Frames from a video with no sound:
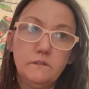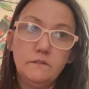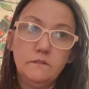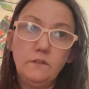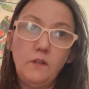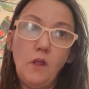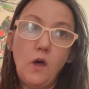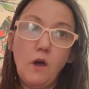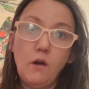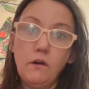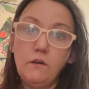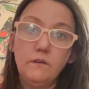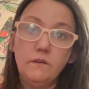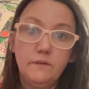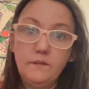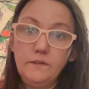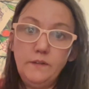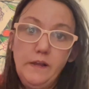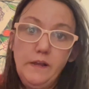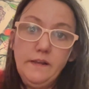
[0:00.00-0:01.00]
law.
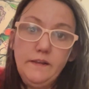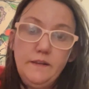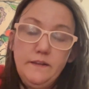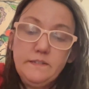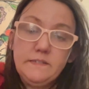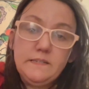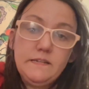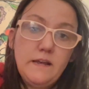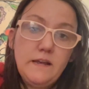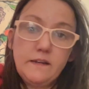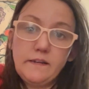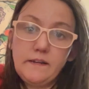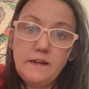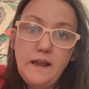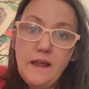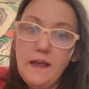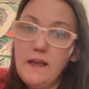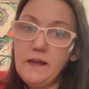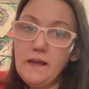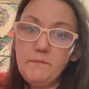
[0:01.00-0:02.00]
It's not going to
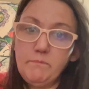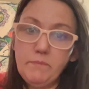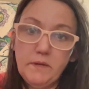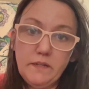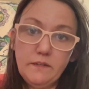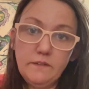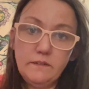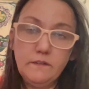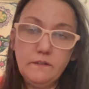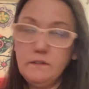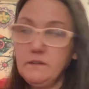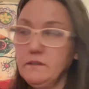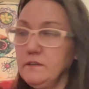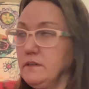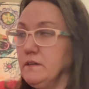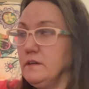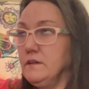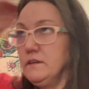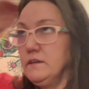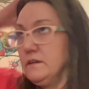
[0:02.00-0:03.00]
happen.
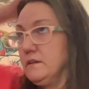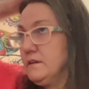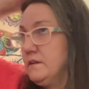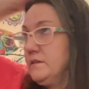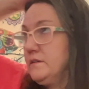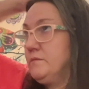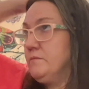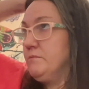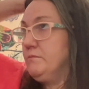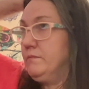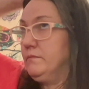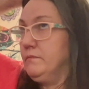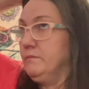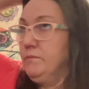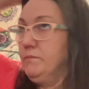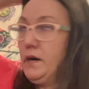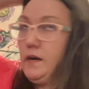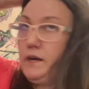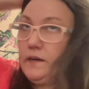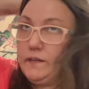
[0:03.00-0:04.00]

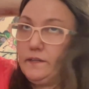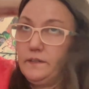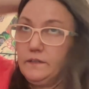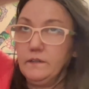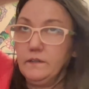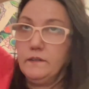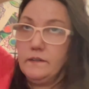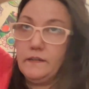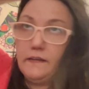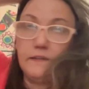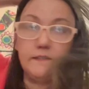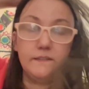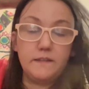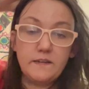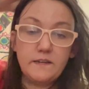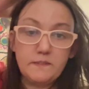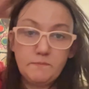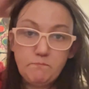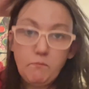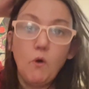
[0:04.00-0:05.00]
But it
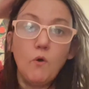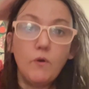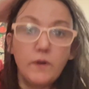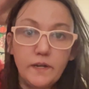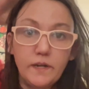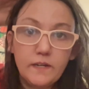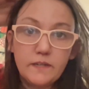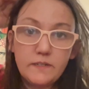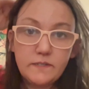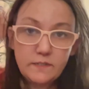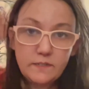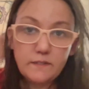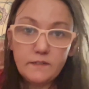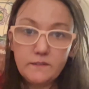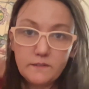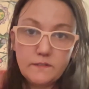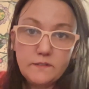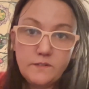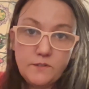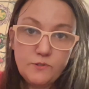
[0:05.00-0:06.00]
does point us
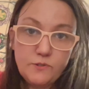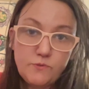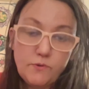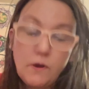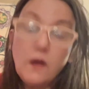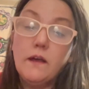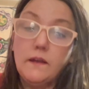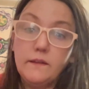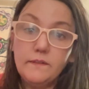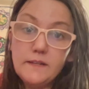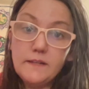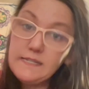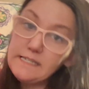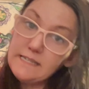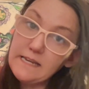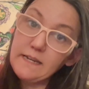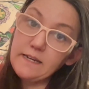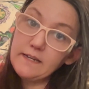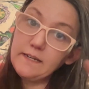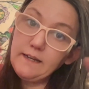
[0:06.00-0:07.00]
to the
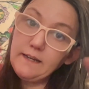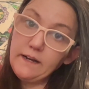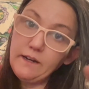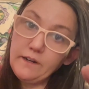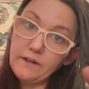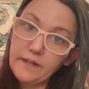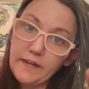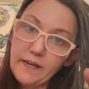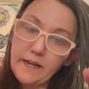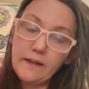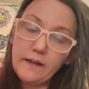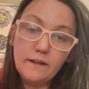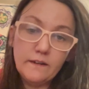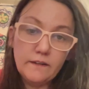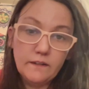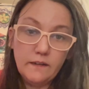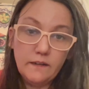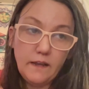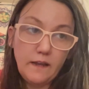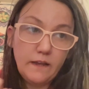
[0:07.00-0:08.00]
singularity,
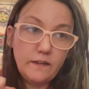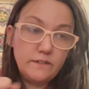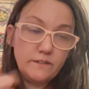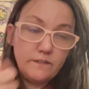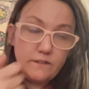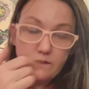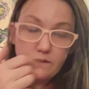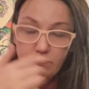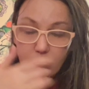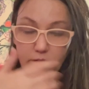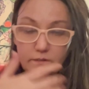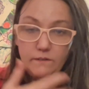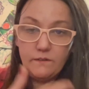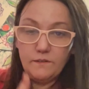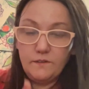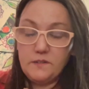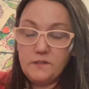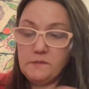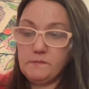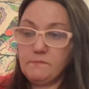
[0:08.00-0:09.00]
and
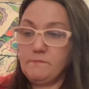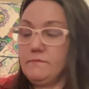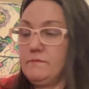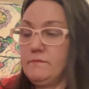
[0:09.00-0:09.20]
just